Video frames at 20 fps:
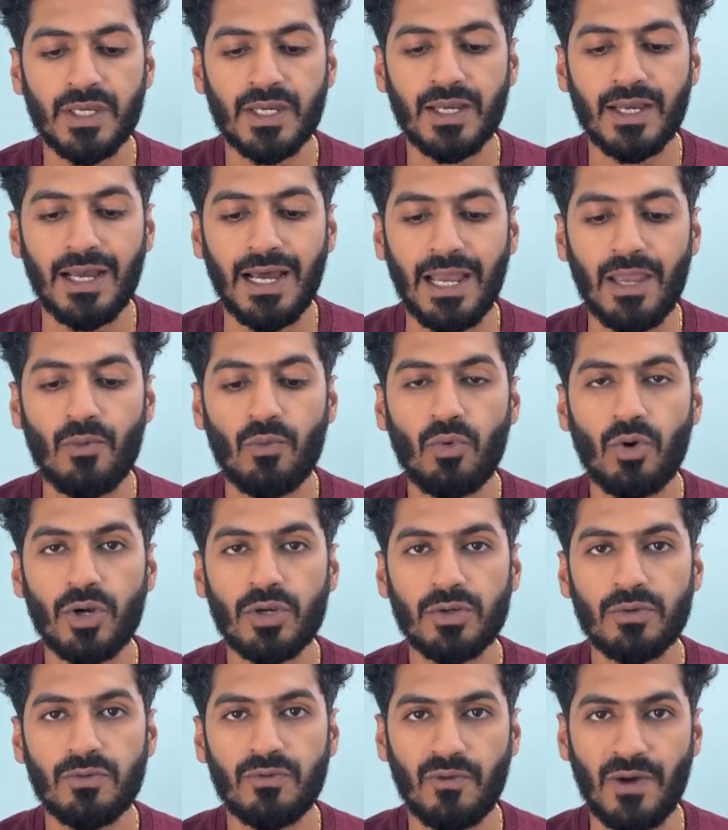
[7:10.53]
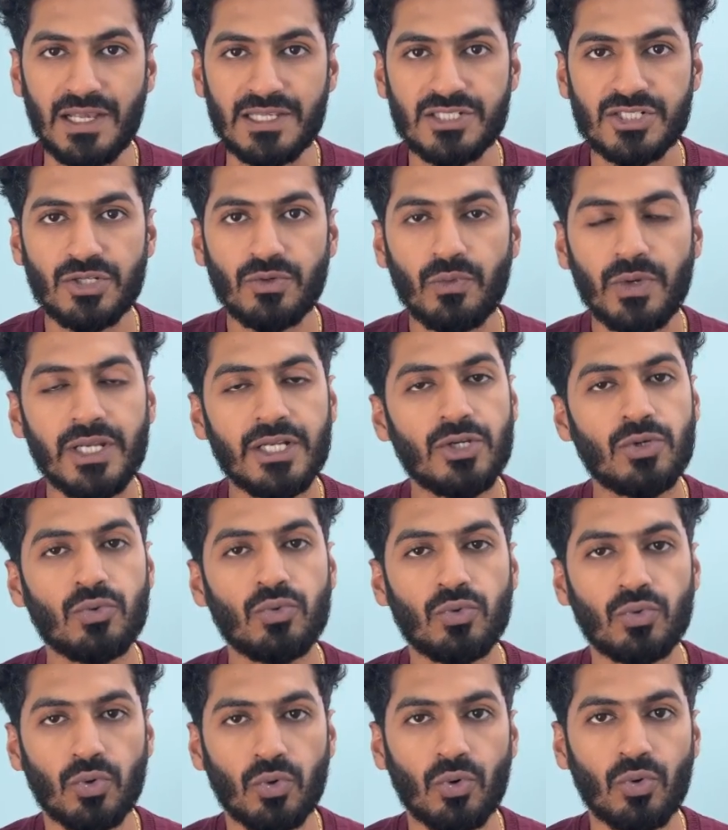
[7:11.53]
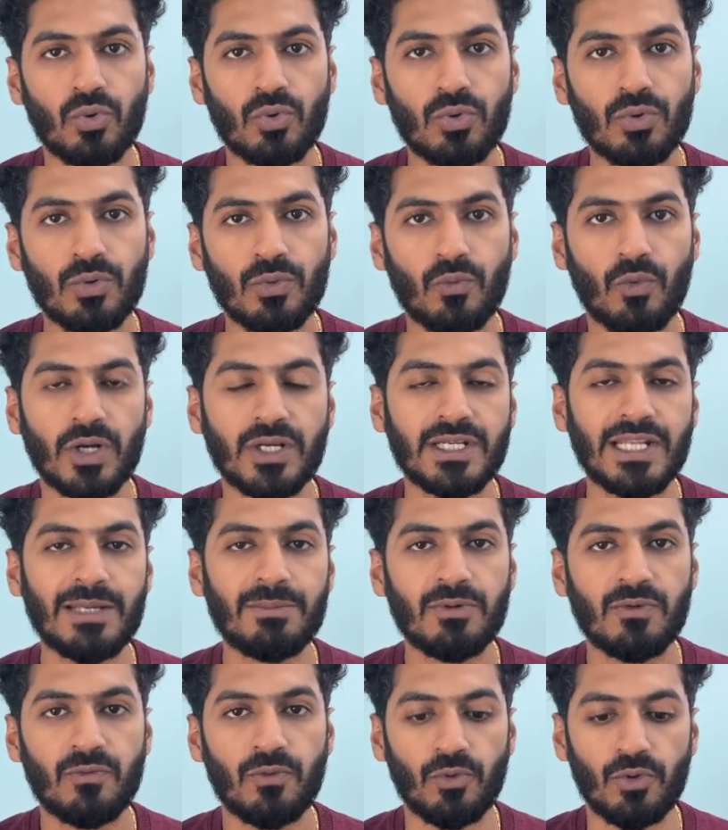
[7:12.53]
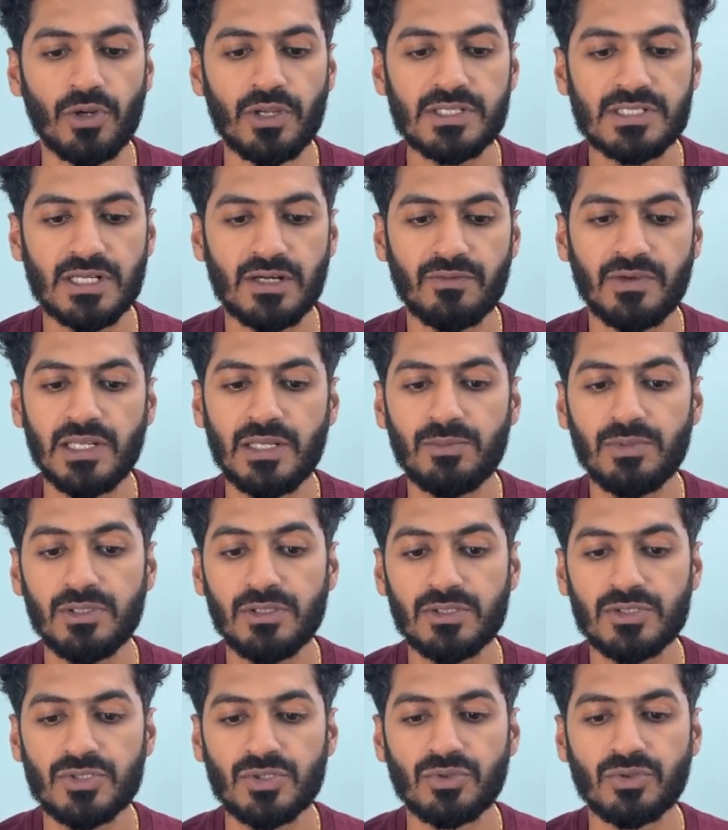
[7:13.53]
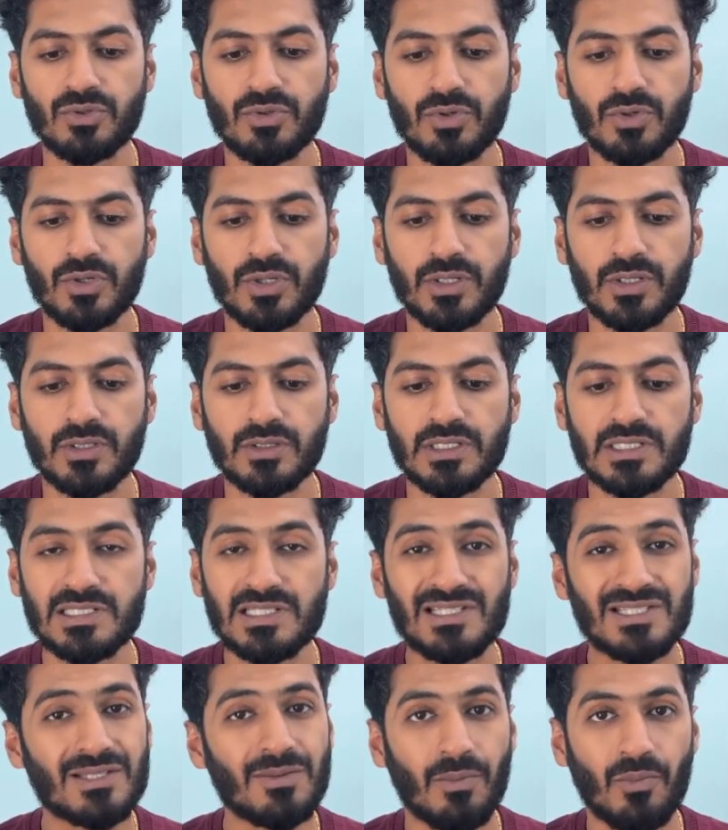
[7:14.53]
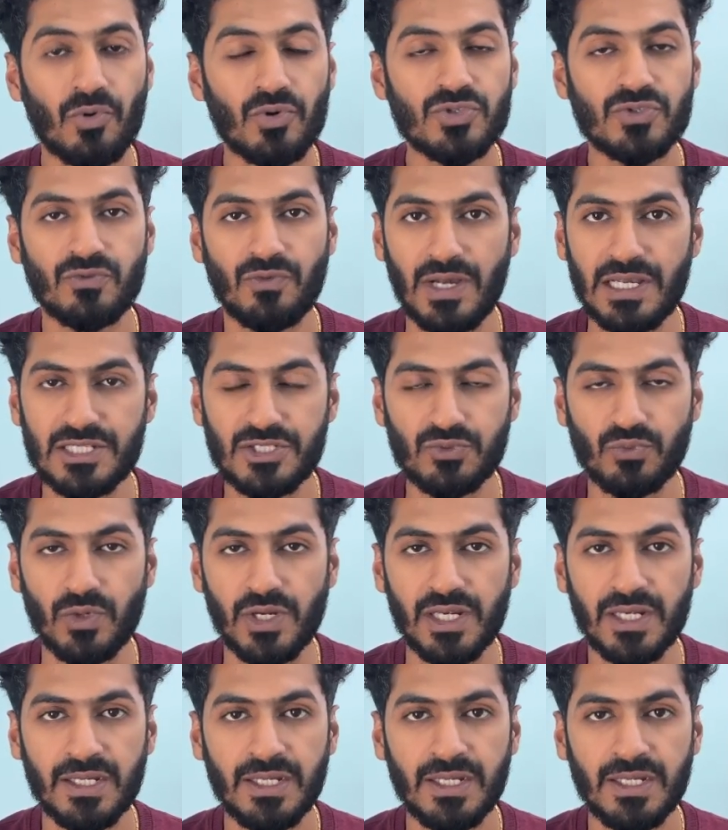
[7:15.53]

I want faster way to know what type of folders are available. So this is the most fast way.